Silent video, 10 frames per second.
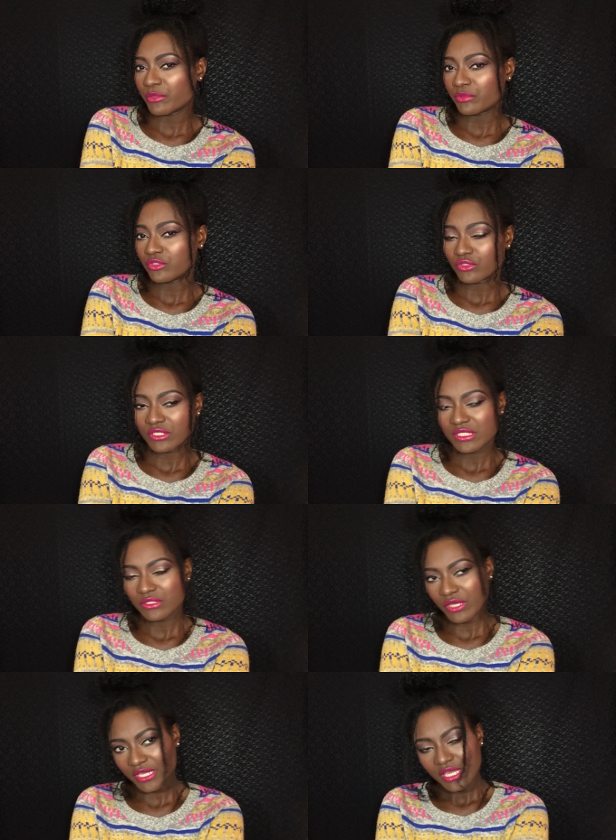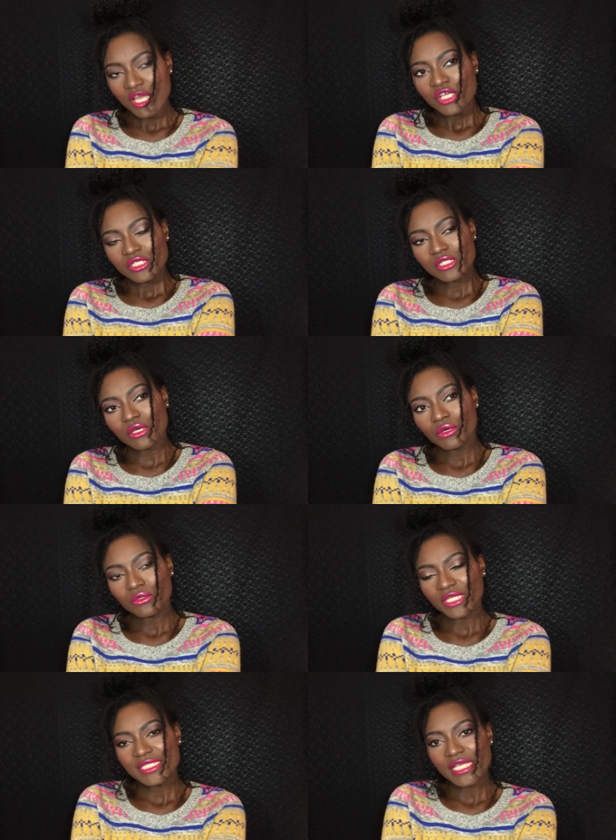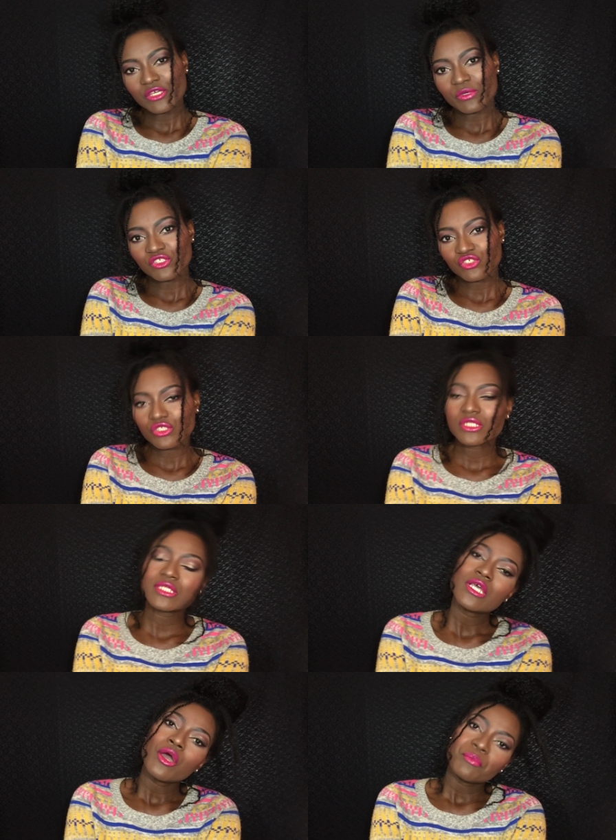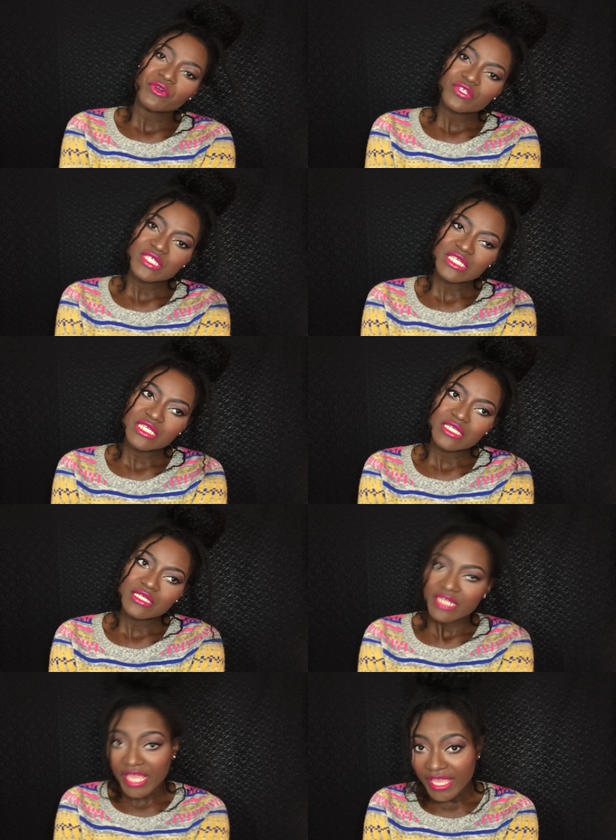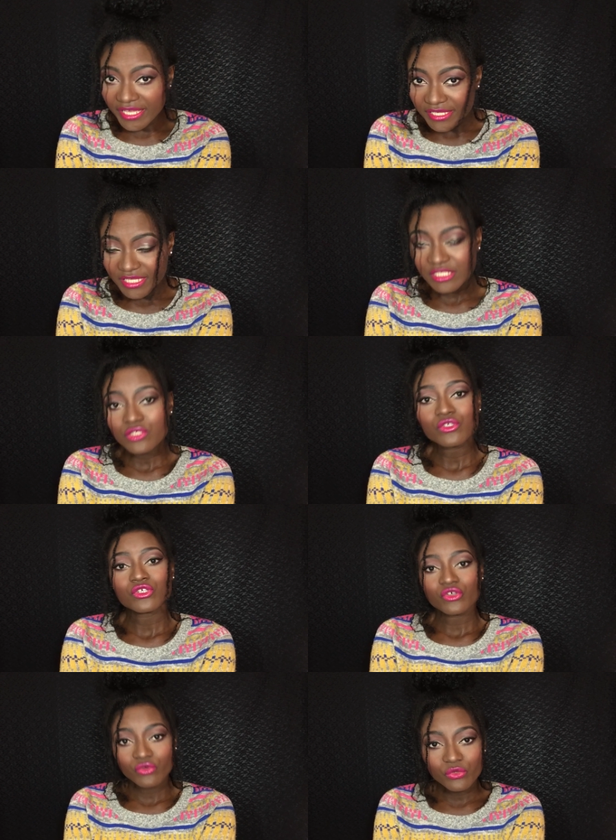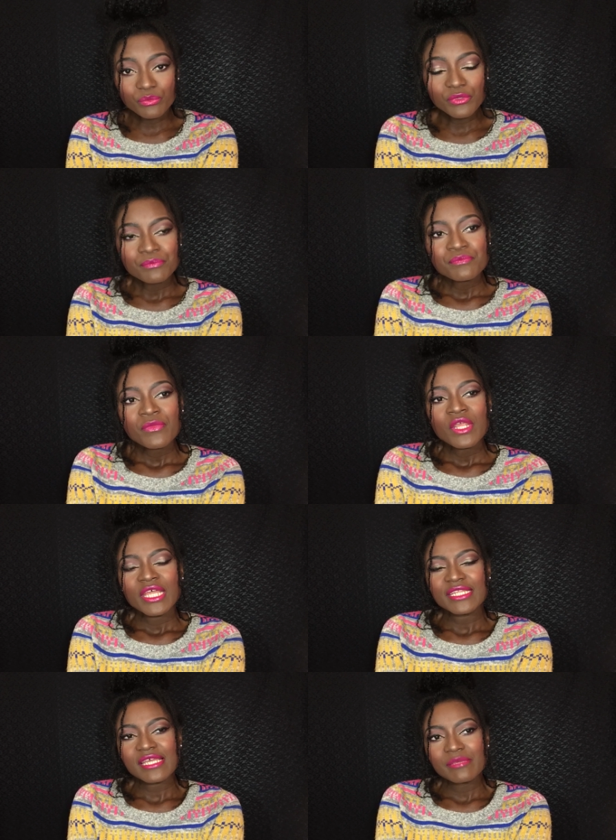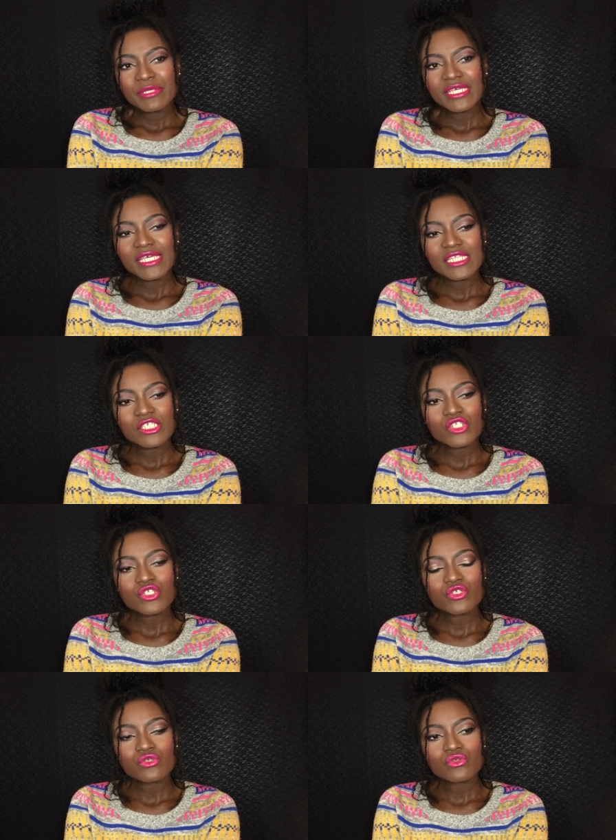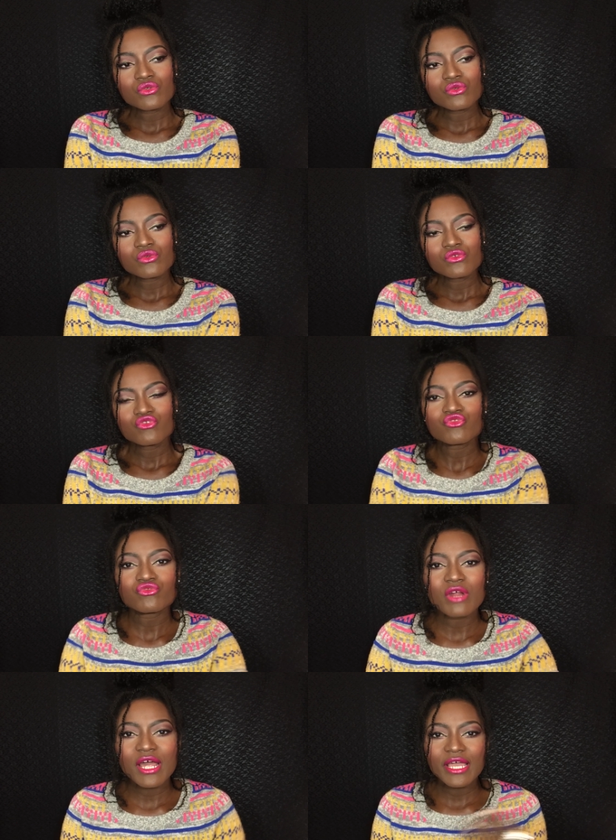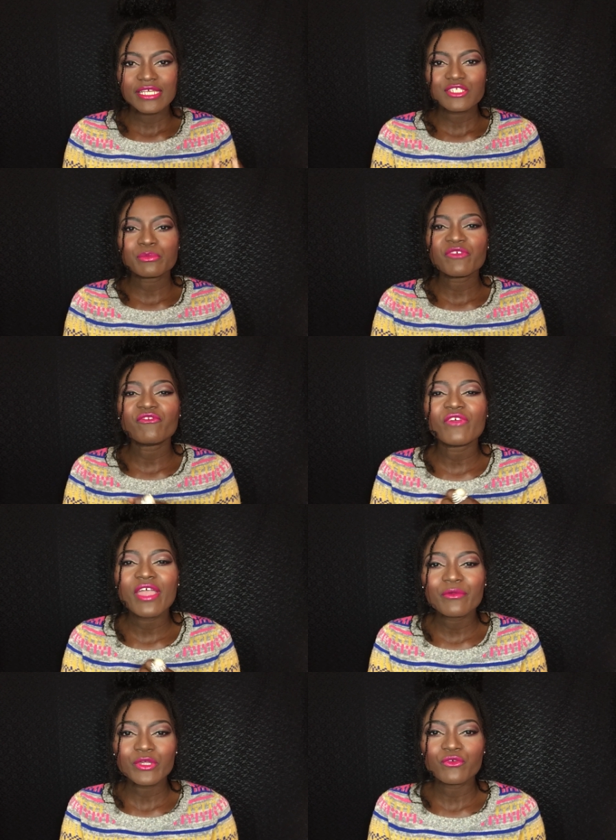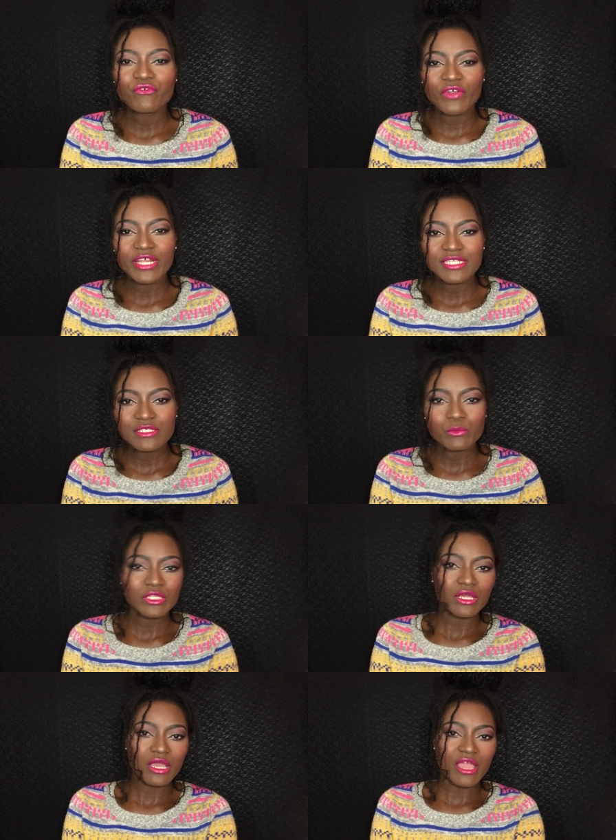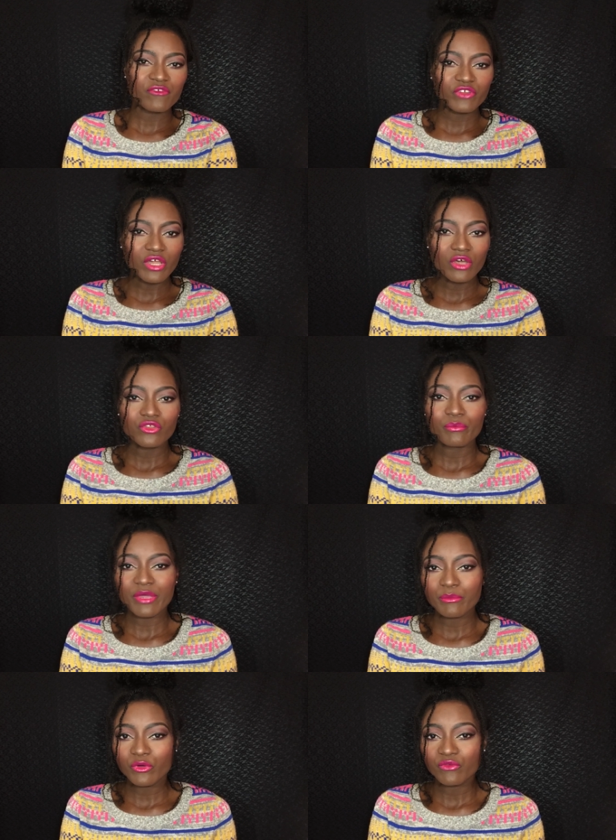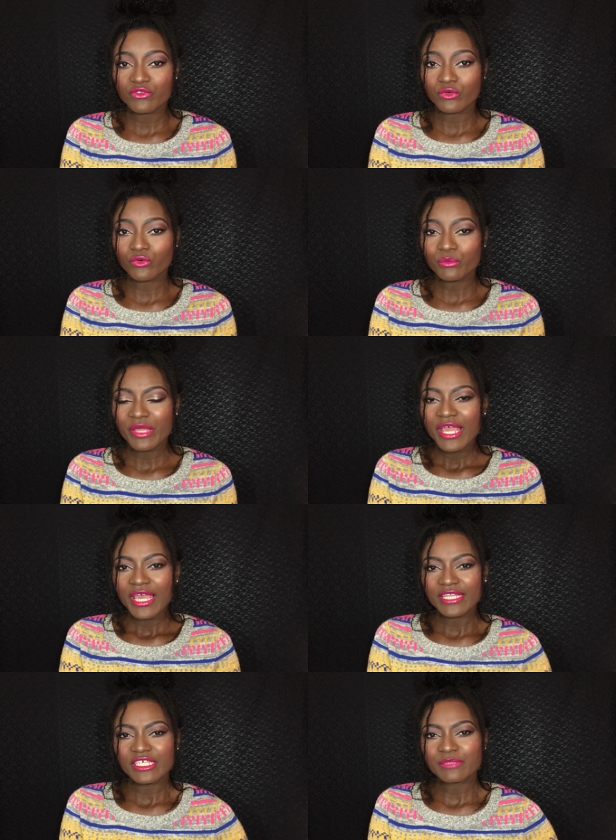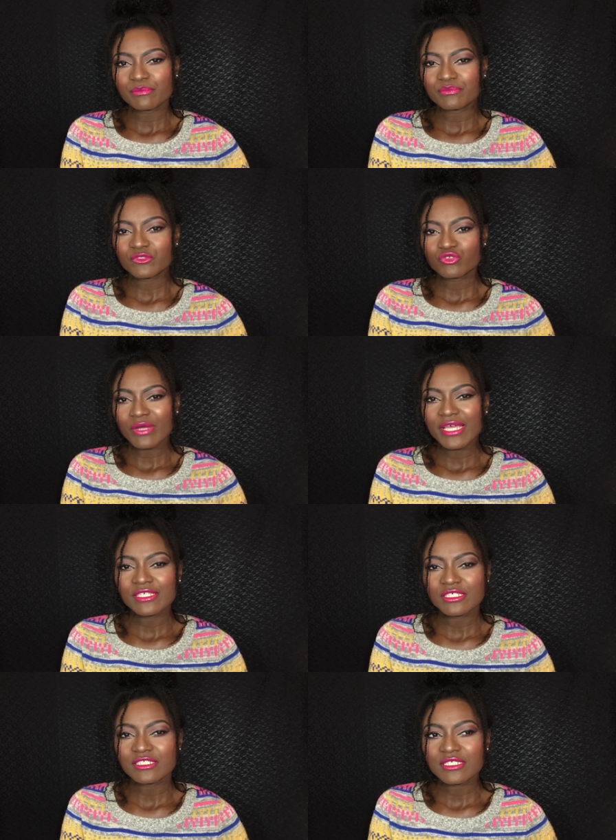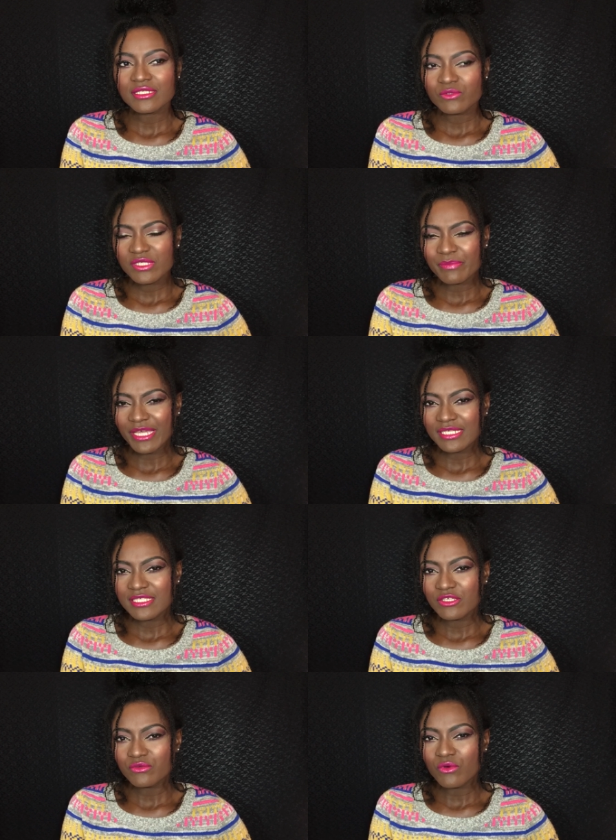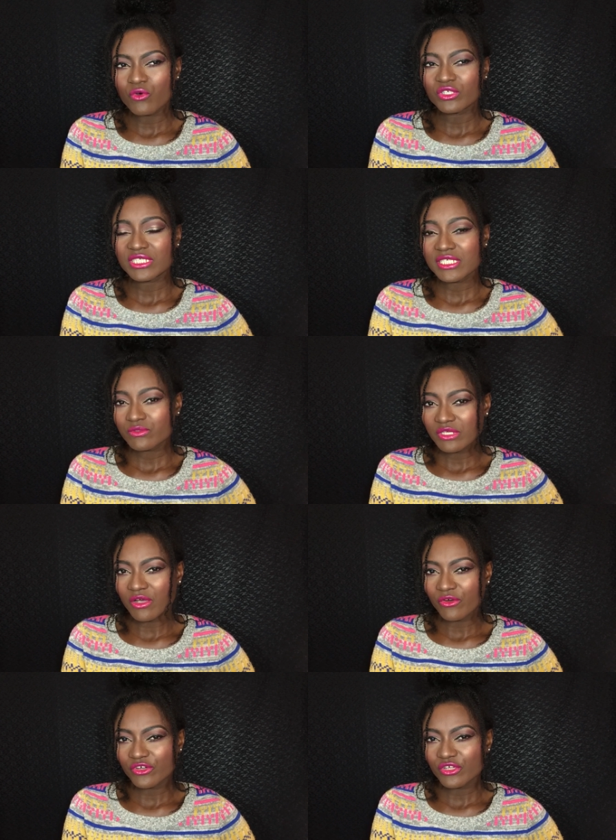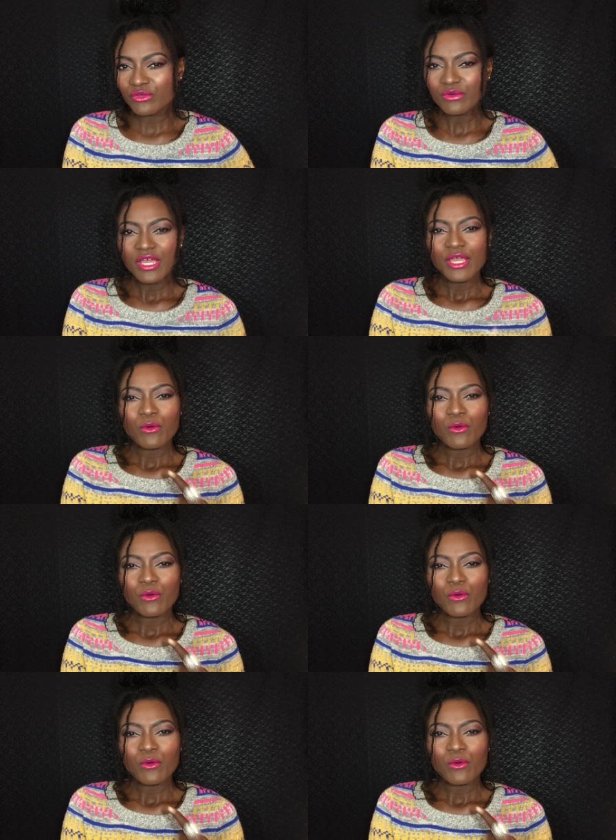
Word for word: people do this, okay? So let's say you introduce person A into your group. They begin to try to be very good friends with every other member of the group, and they try to disrespect you or disregard you